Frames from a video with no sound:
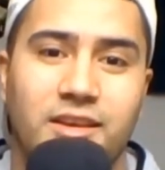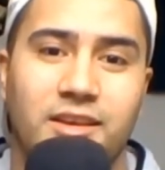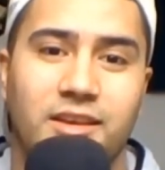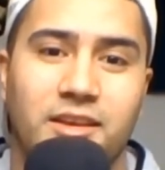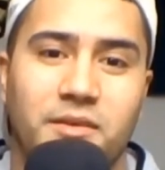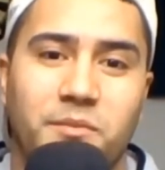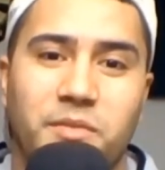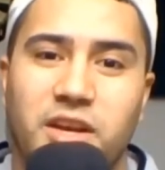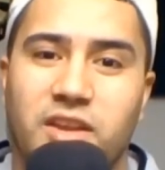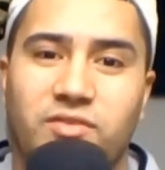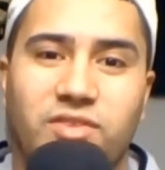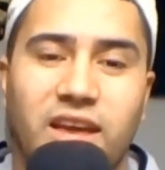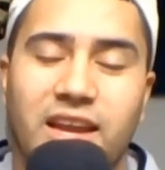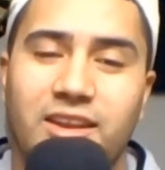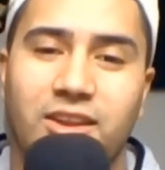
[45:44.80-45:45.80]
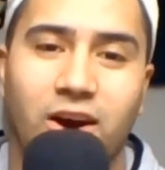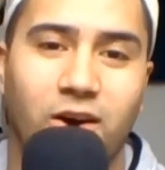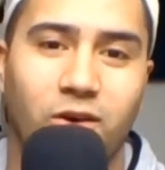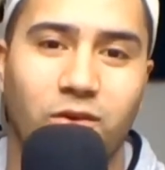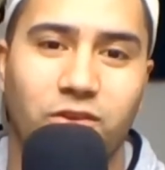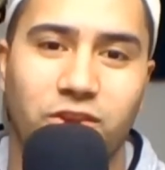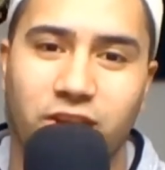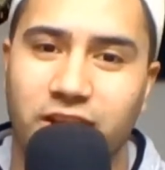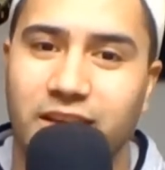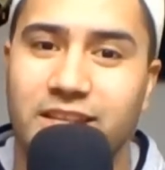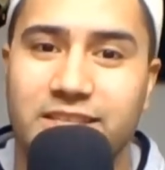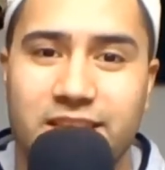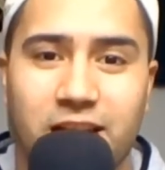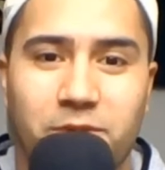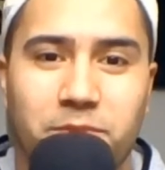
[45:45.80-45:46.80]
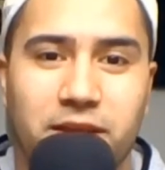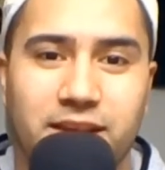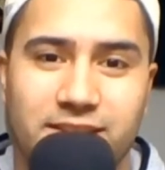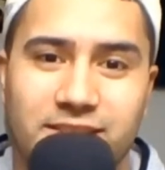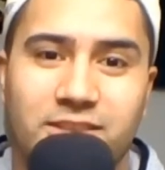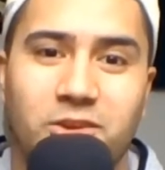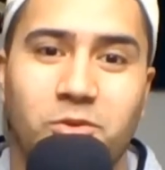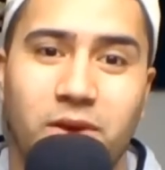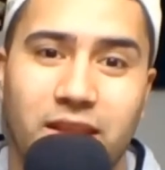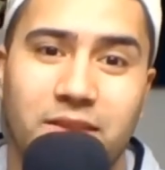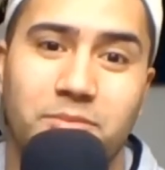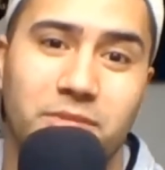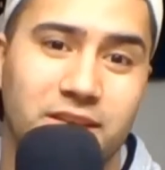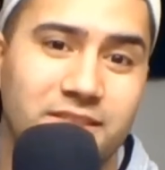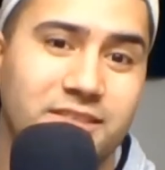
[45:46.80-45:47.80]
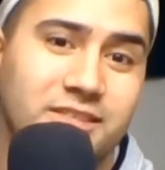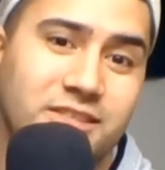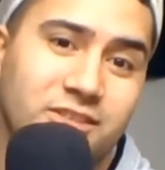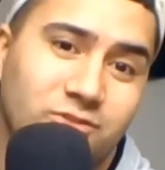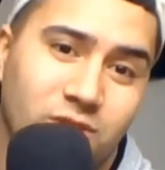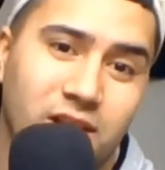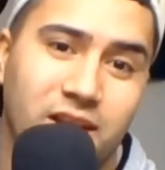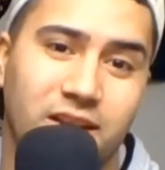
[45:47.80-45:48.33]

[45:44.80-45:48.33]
But if they don't, you're gonna tell because of the way the business is run,